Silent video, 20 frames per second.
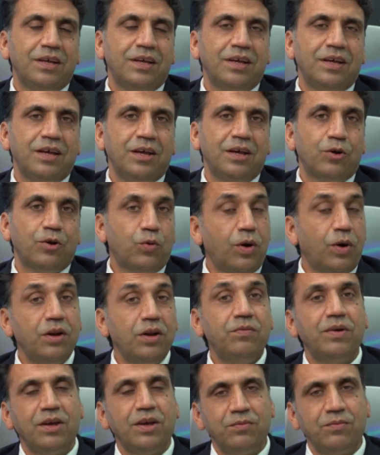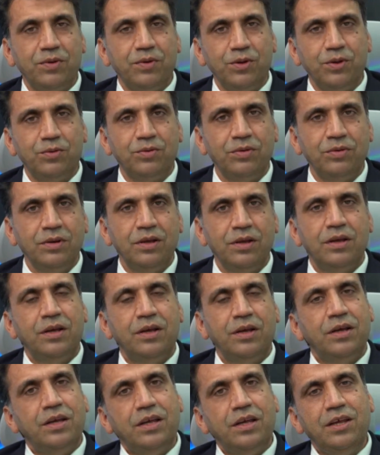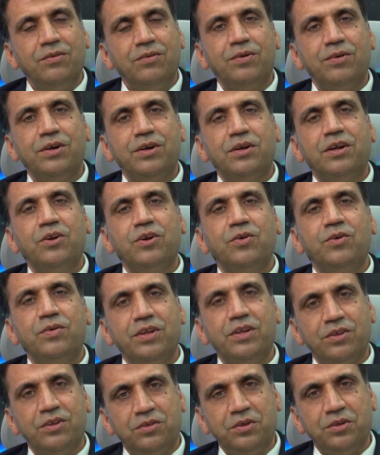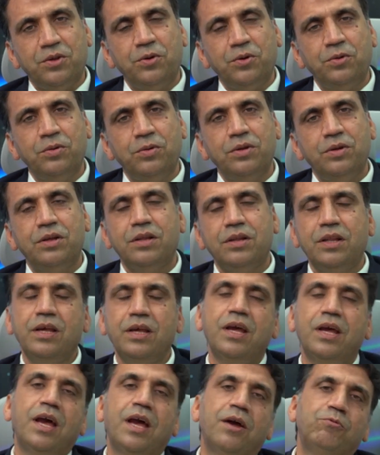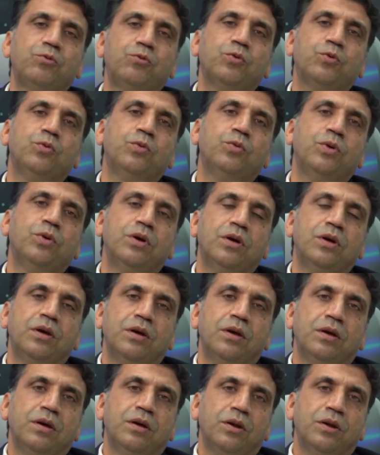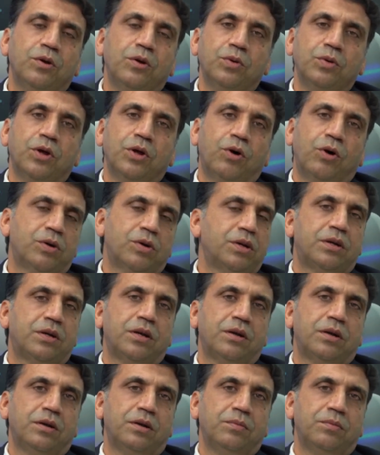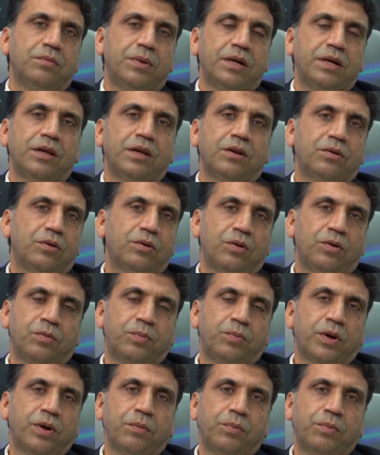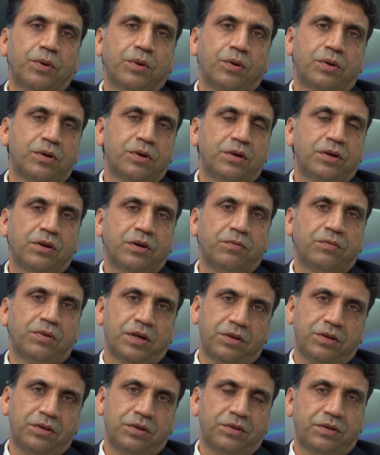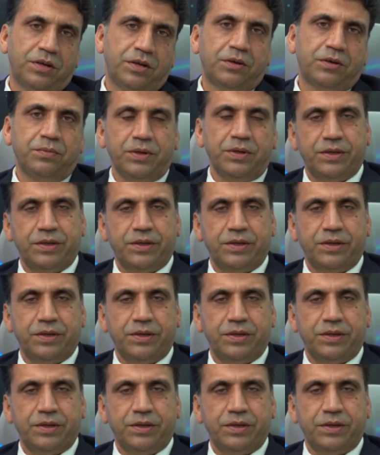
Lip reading: qualifying free zone, even turnover is zero, they have to do the maintain or proper audited financial statements.